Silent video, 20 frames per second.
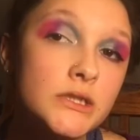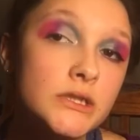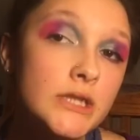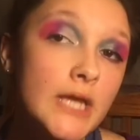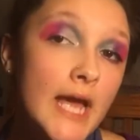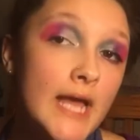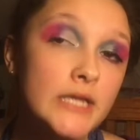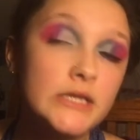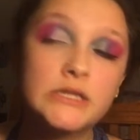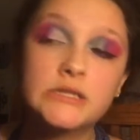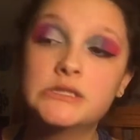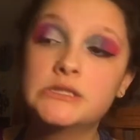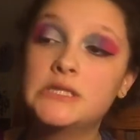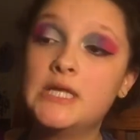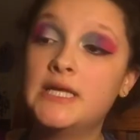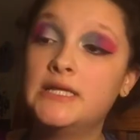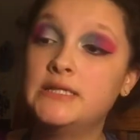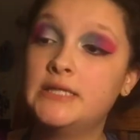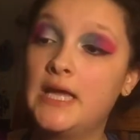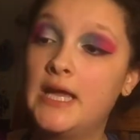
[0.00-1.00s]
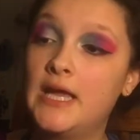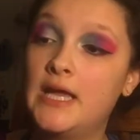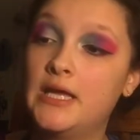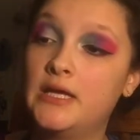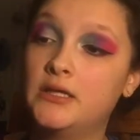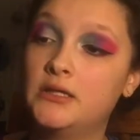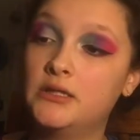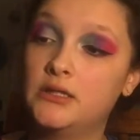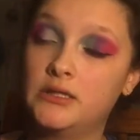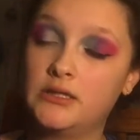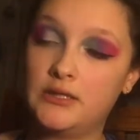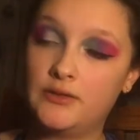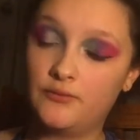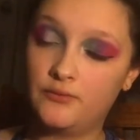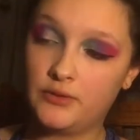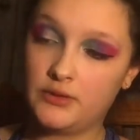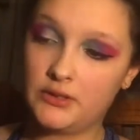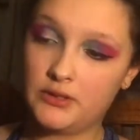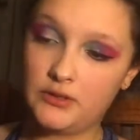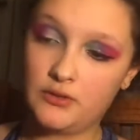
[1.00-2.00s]
That looks like that. And then
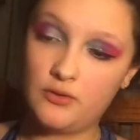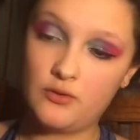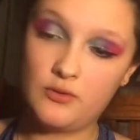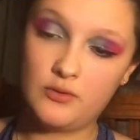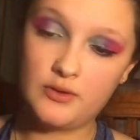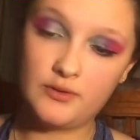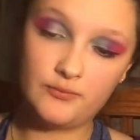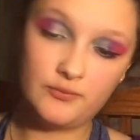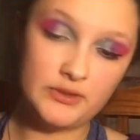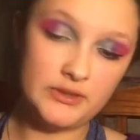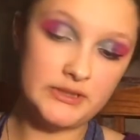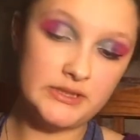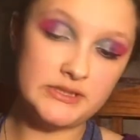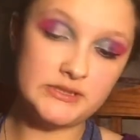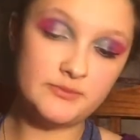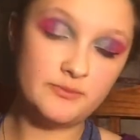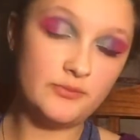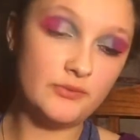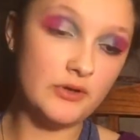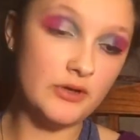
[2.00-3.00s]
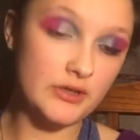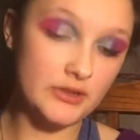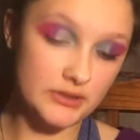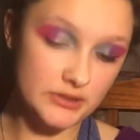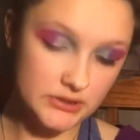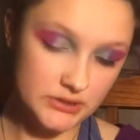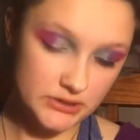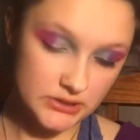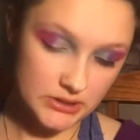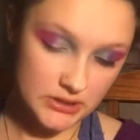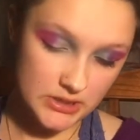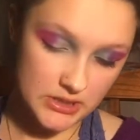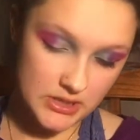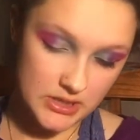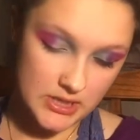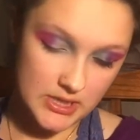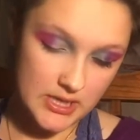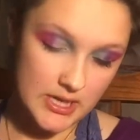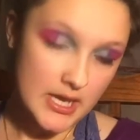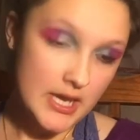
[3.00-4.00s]
we're gonna go in with this brush.
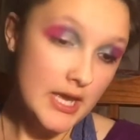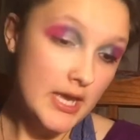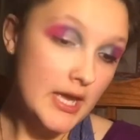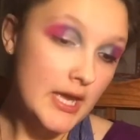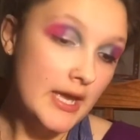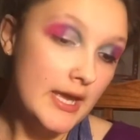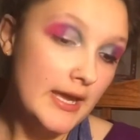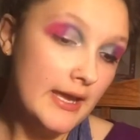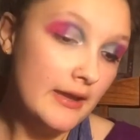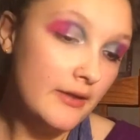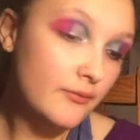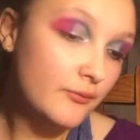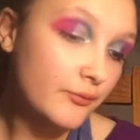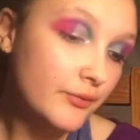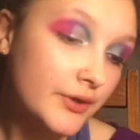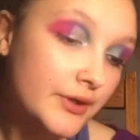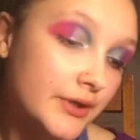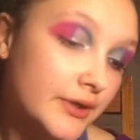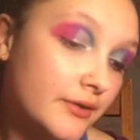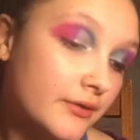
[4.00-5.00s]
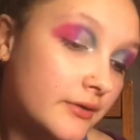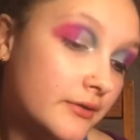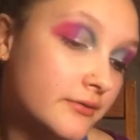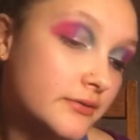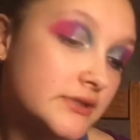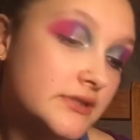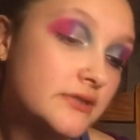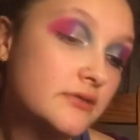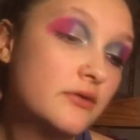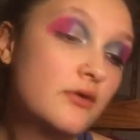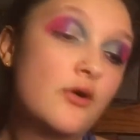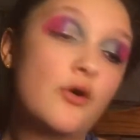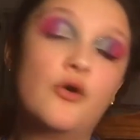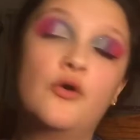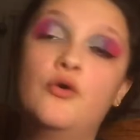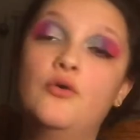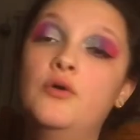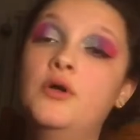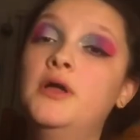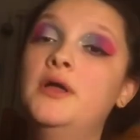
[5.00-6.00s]
And we're gonna
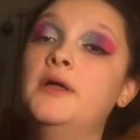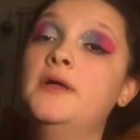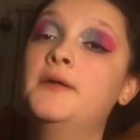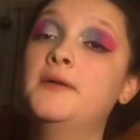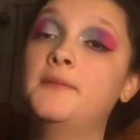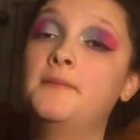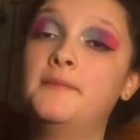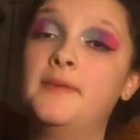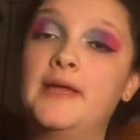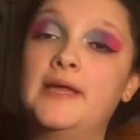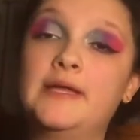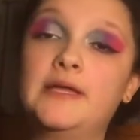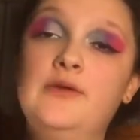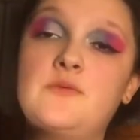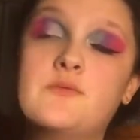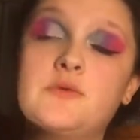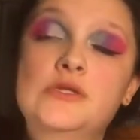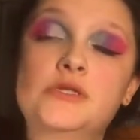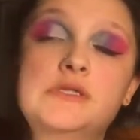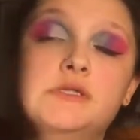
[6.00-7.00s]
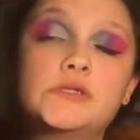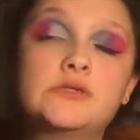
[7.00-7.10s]
go back in with the